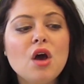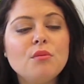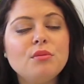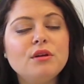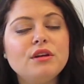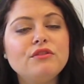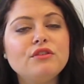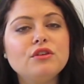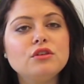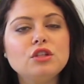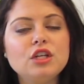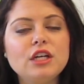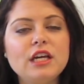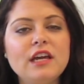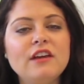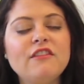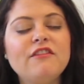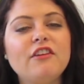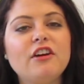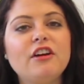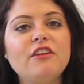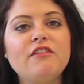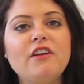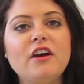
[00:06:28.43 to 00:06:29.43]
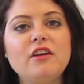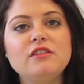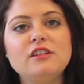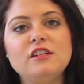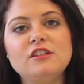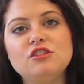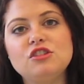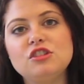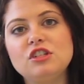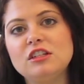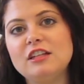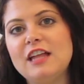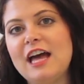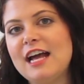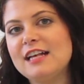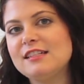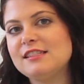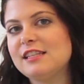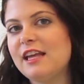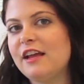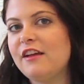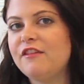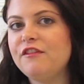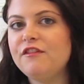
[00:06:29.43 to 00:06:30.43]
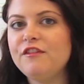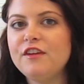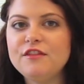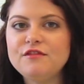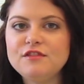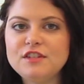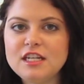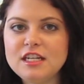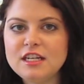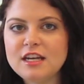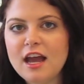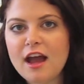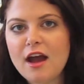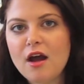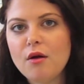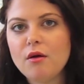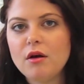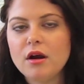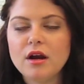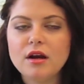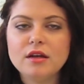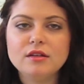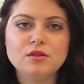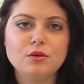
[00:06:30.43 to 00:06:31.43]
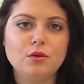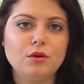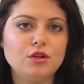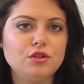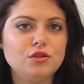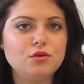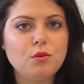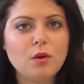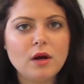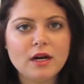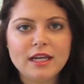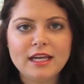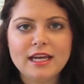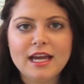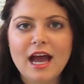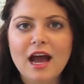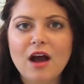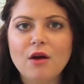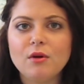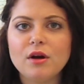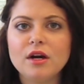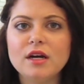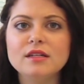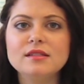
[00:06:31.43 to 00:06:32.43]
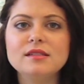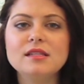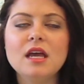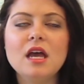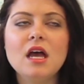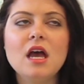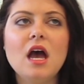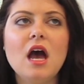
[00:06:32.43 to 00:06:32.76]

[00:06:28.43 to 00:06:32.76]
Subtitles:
but if you're looking for a foundation to last like 15 hours or 20 hours,